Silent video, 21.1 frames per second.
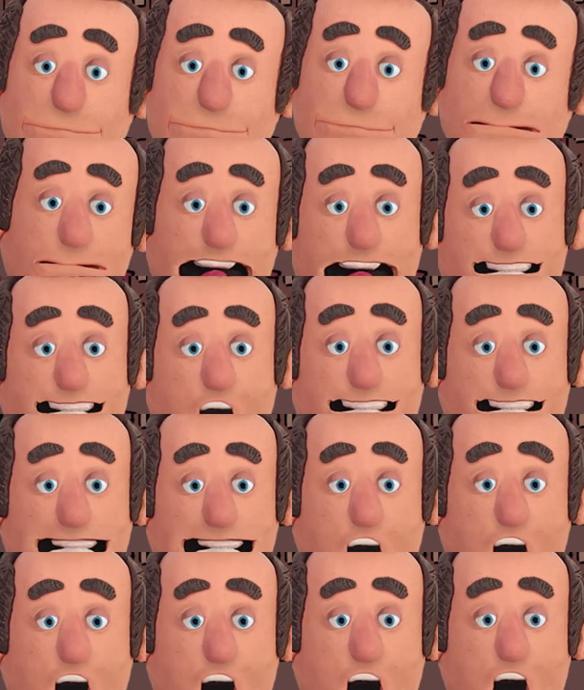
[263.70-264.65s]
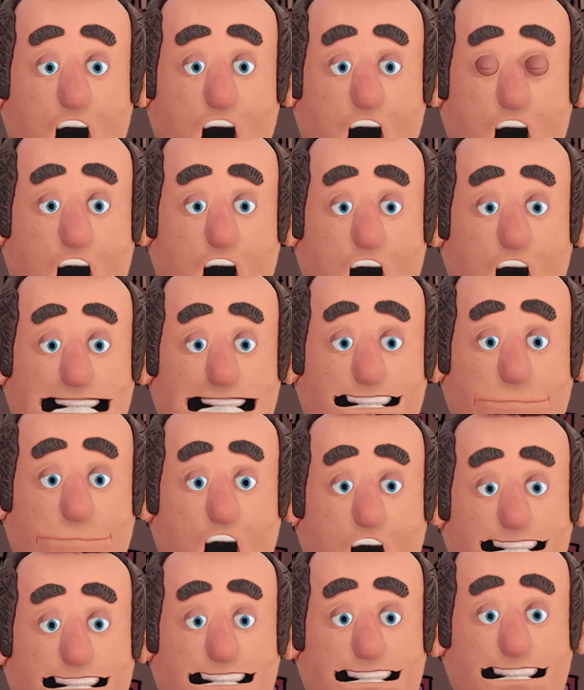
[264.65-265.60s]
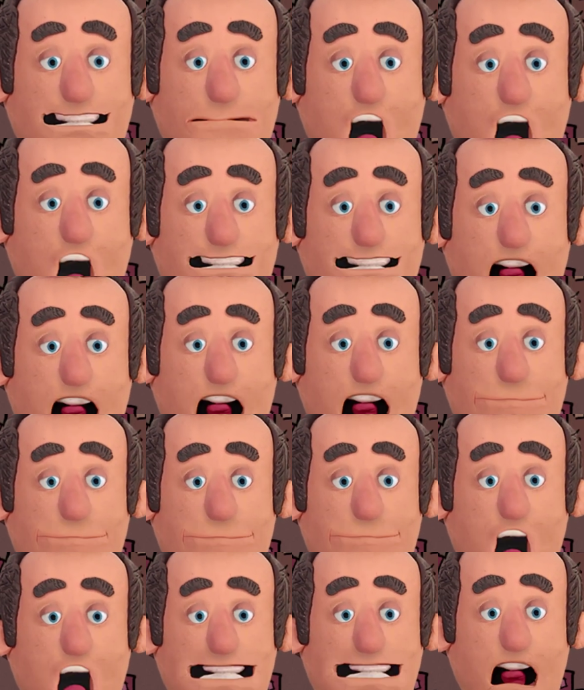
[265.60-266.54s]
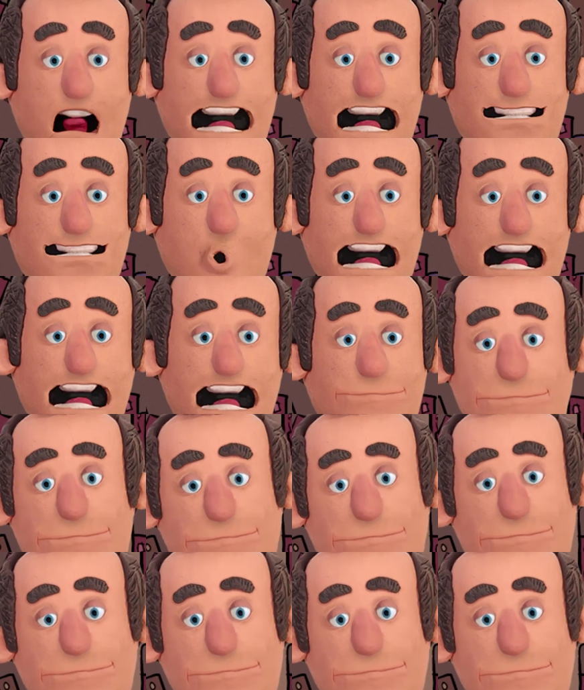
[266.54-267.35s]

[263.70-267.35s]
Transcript: because God is special in that way.